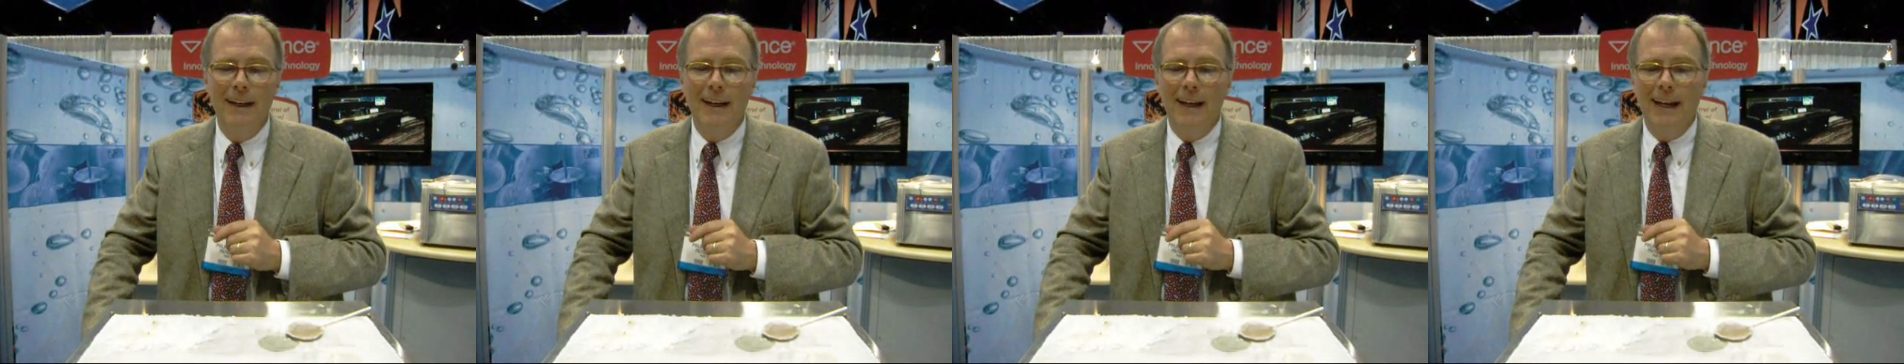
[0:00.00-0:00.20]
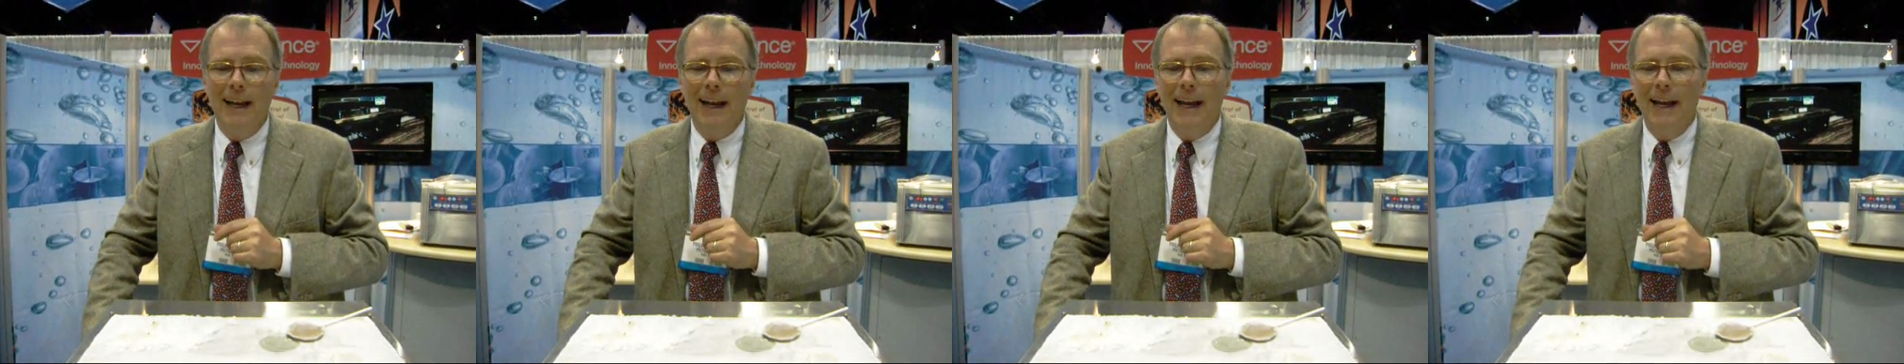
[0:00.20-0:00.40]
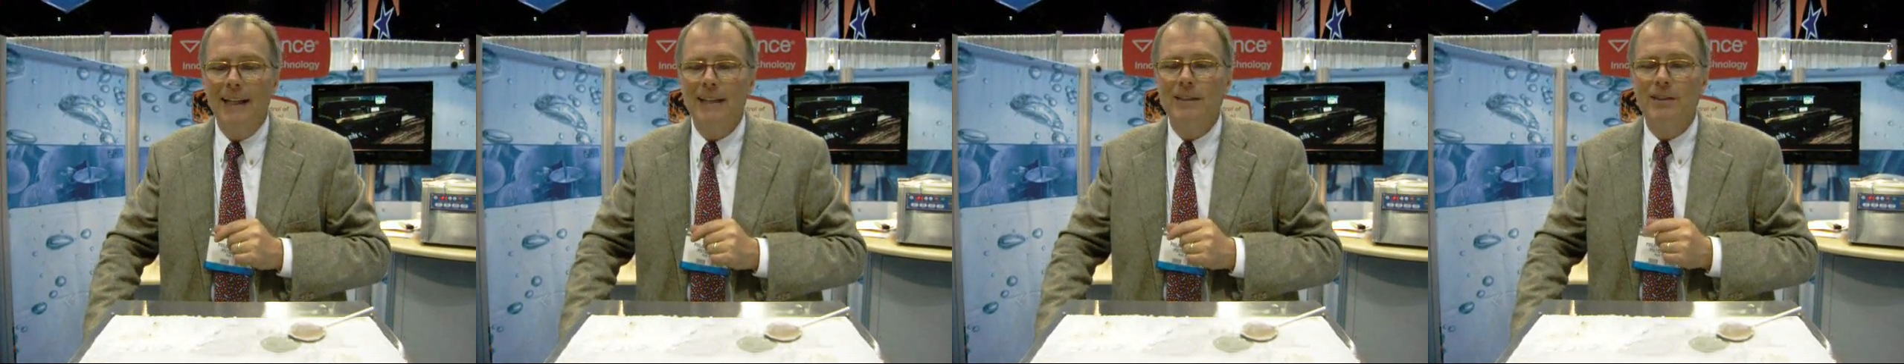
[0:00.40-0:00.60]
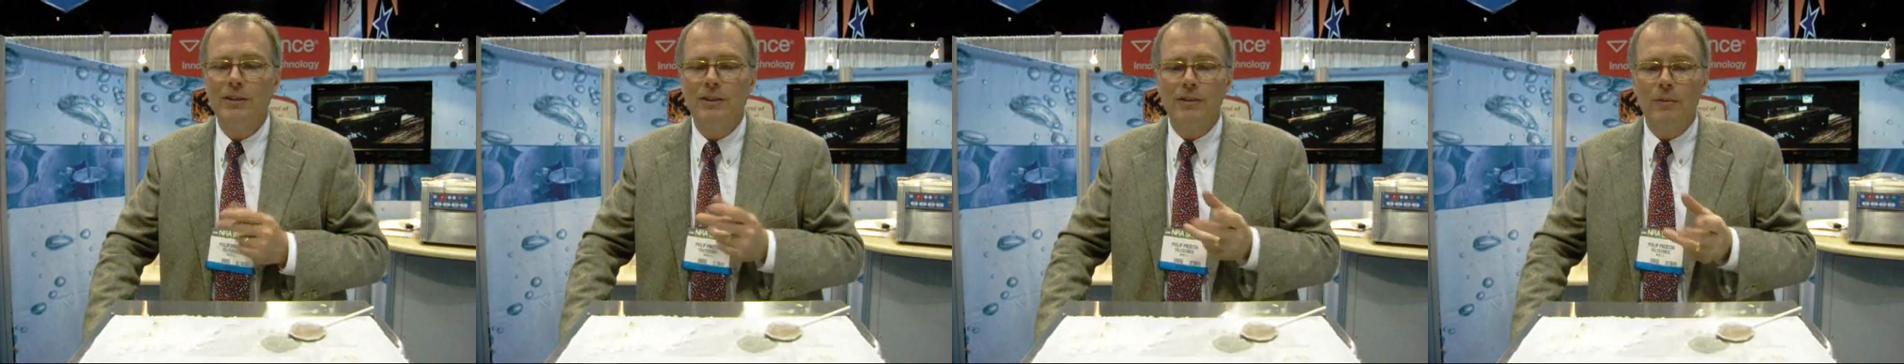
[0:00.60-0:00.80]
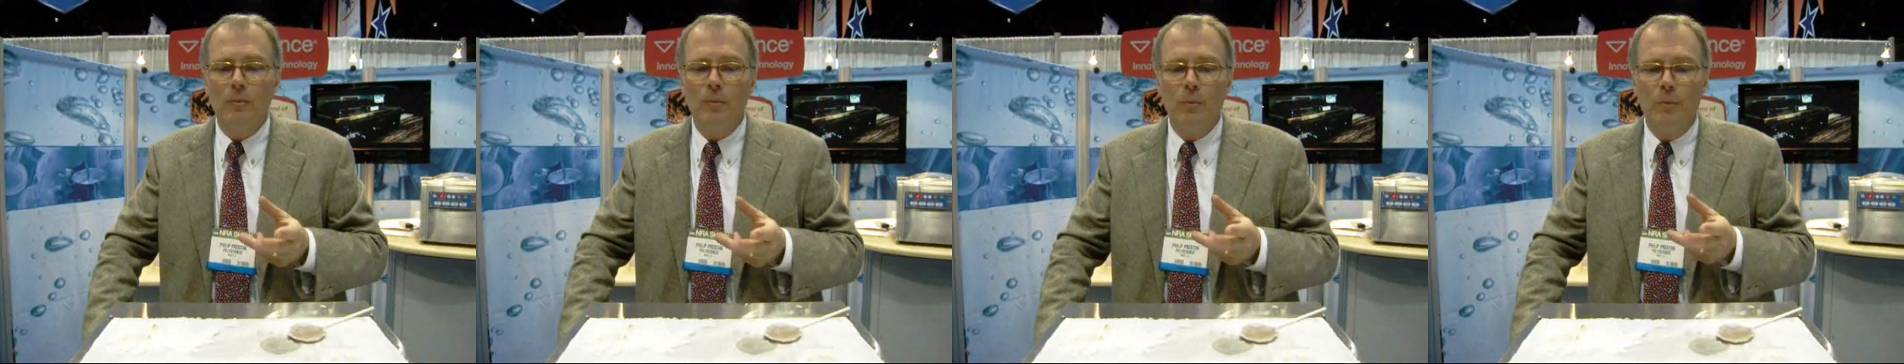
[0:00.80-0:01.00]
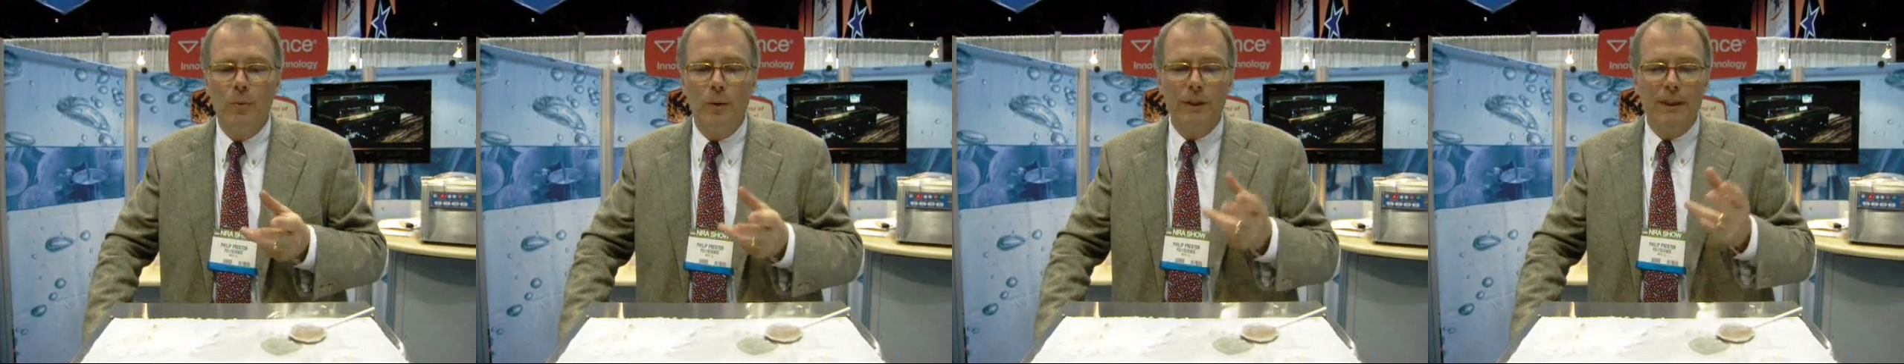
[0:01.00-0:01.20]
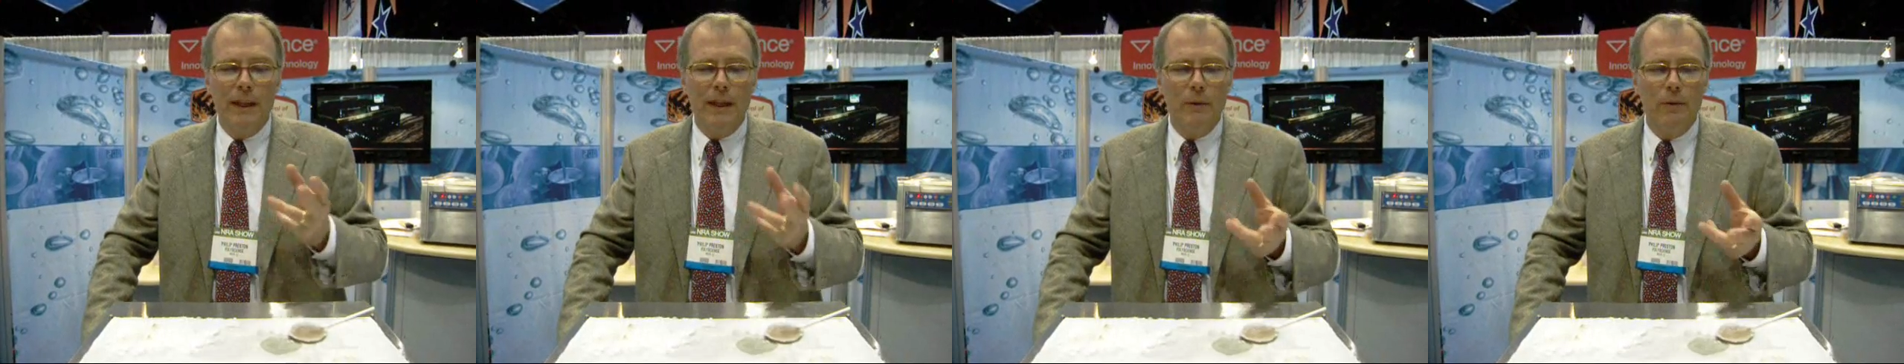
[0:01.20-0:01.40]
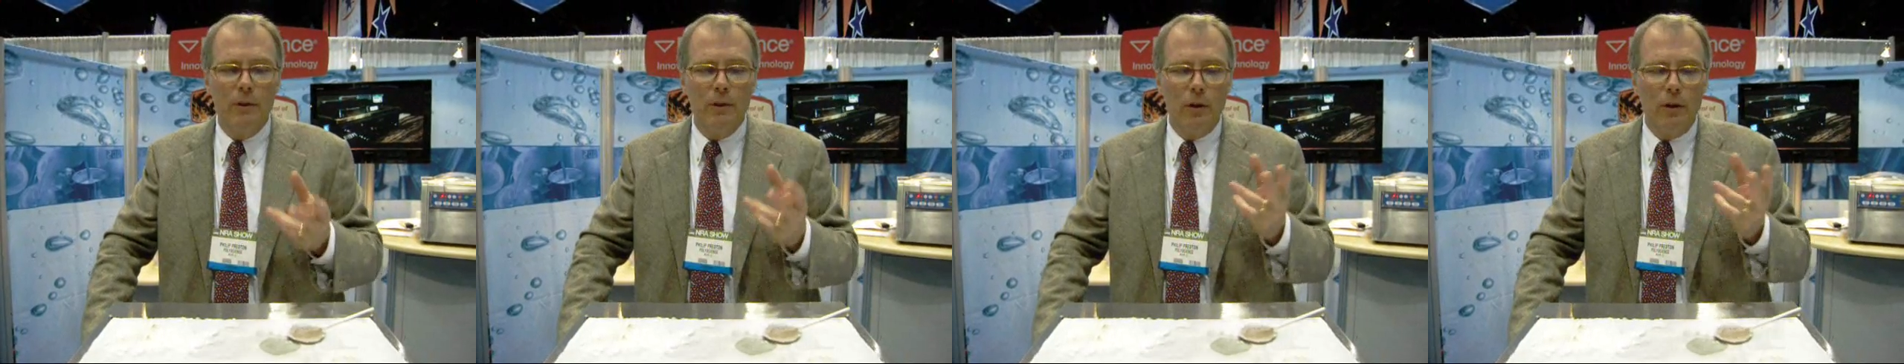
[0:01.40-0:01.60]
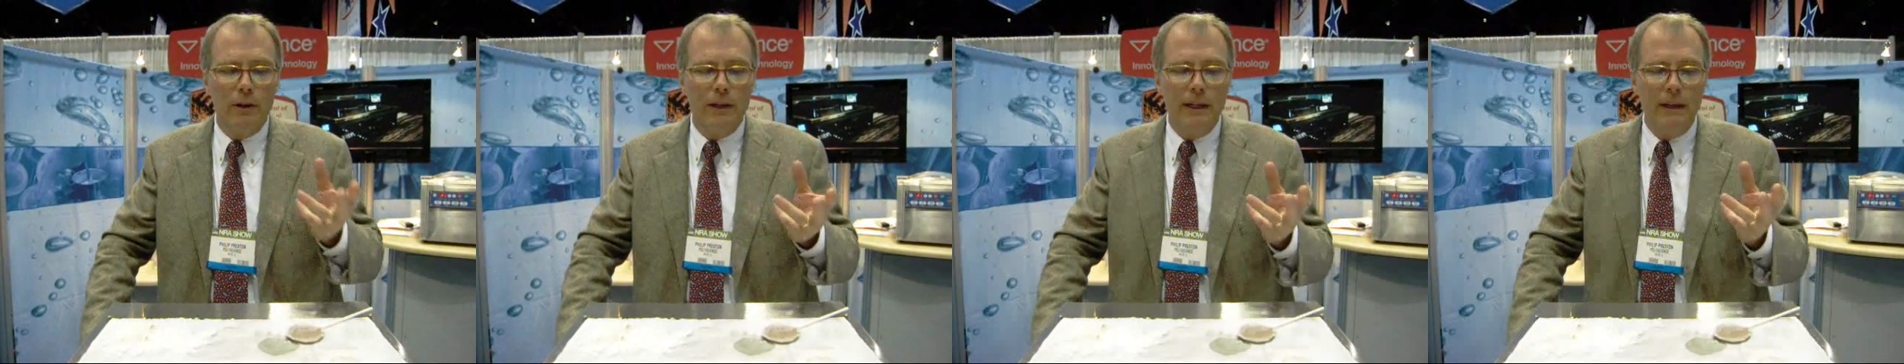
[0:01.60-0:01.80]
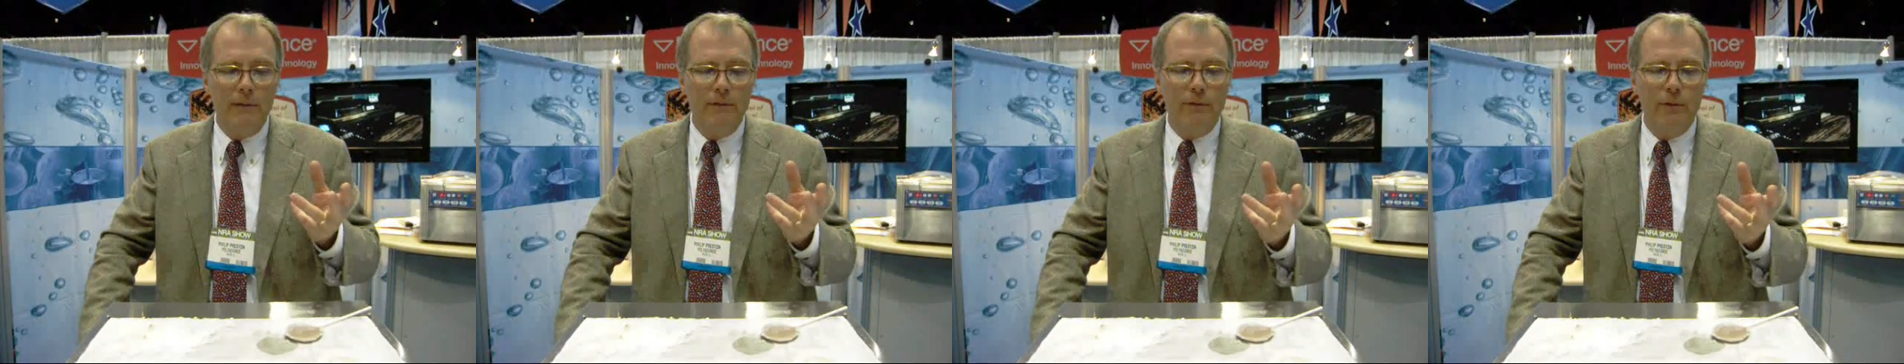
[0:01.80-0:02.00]
And what they were looking
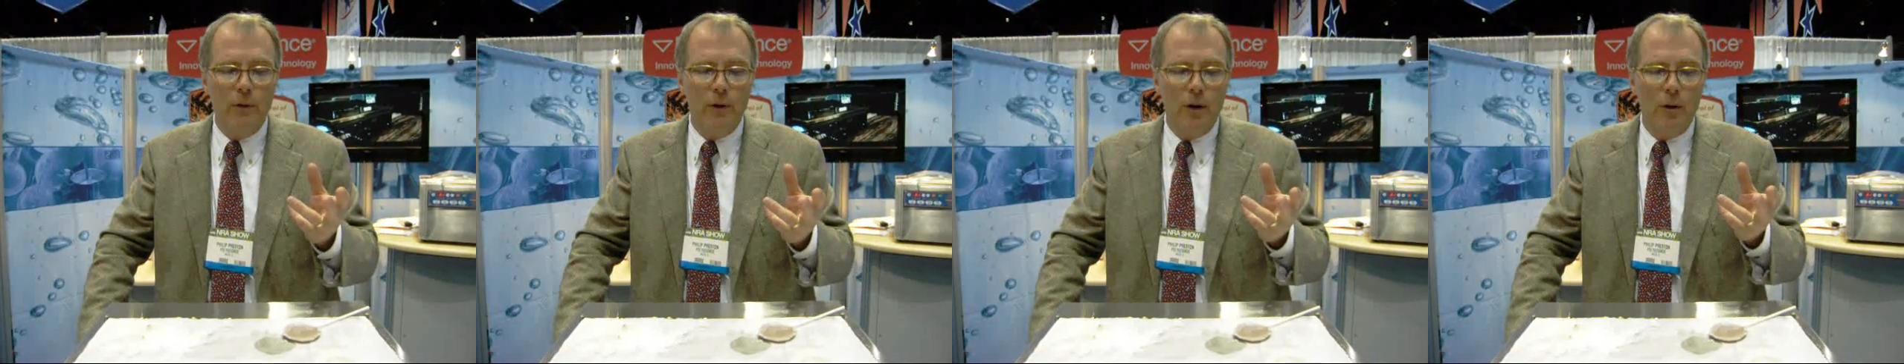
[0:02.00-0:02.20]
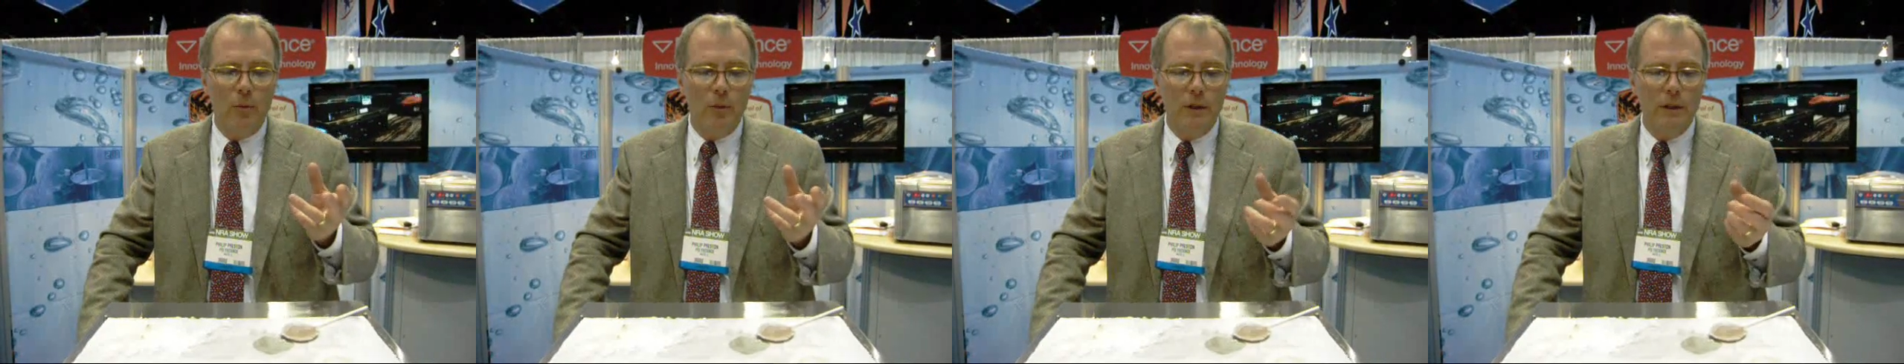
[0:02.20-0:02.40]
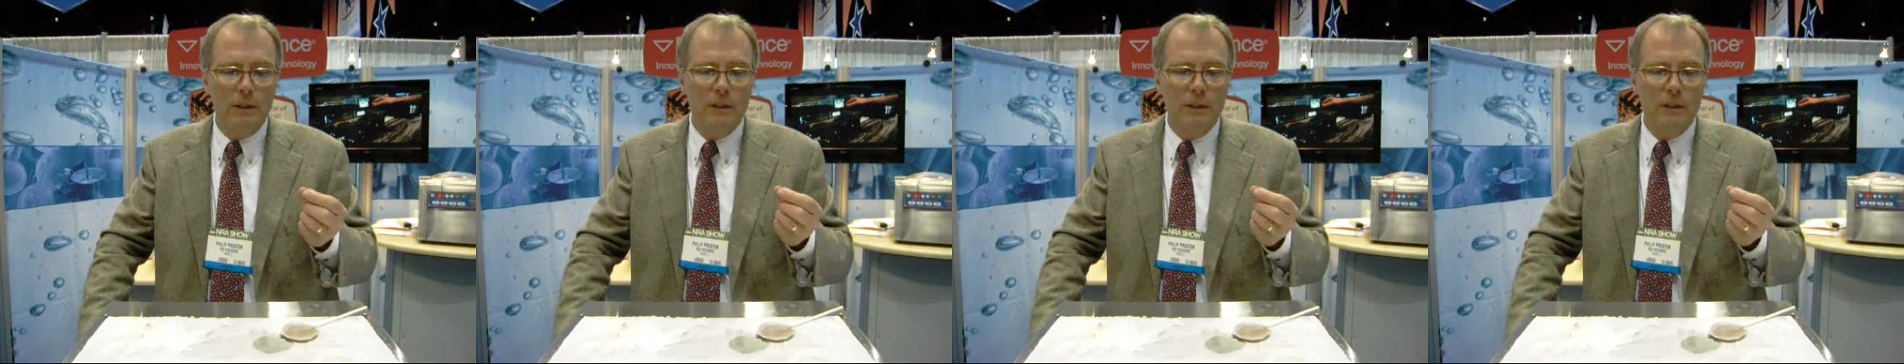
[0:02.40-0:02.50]
for was